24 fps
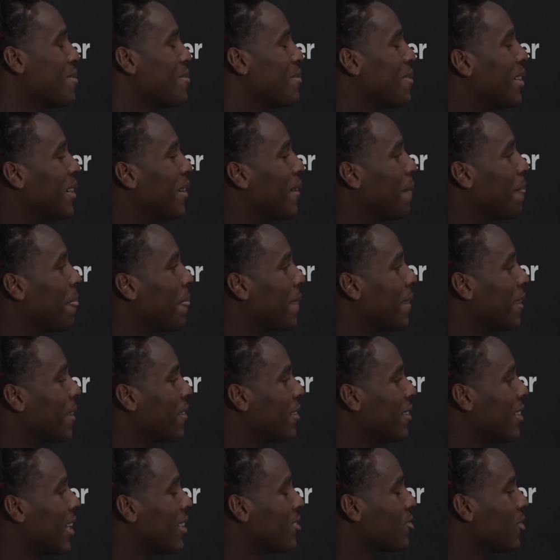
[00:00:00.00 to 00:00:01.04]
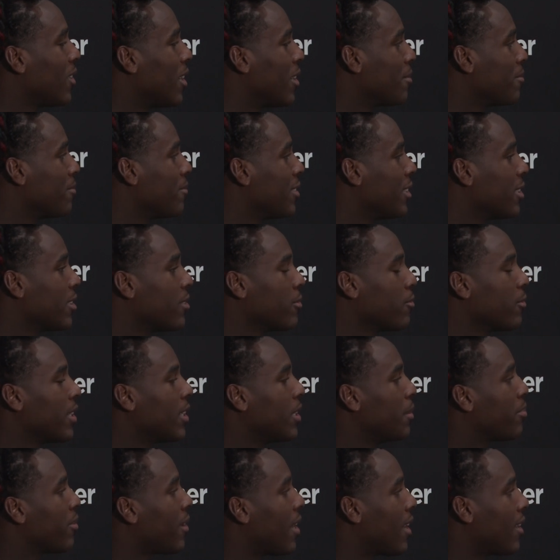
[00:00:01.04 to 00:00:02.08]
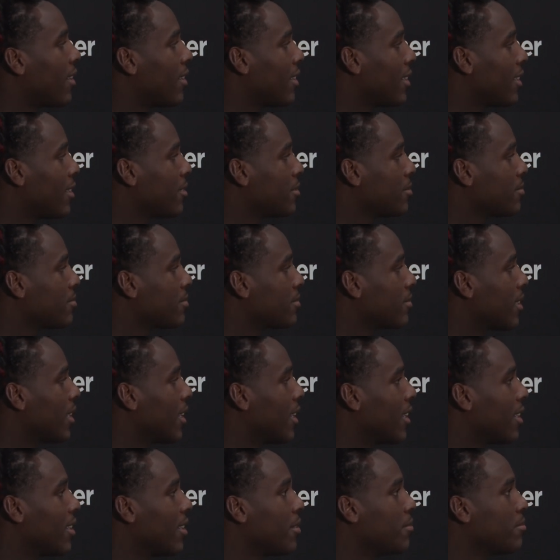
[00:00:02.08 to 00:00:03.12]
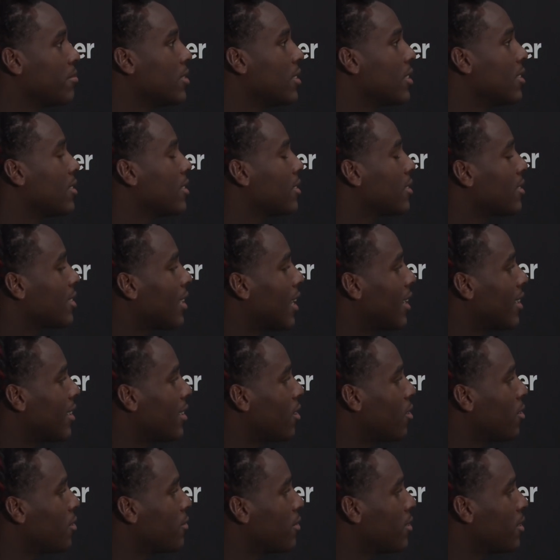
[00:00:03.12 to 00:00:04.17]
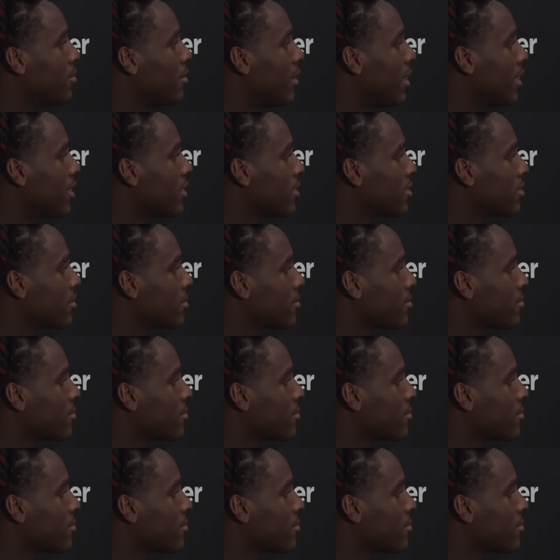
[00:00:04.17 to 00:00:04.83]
But you know, that's why I'm very, really proud of them, and I'm just excited. Hope for the best.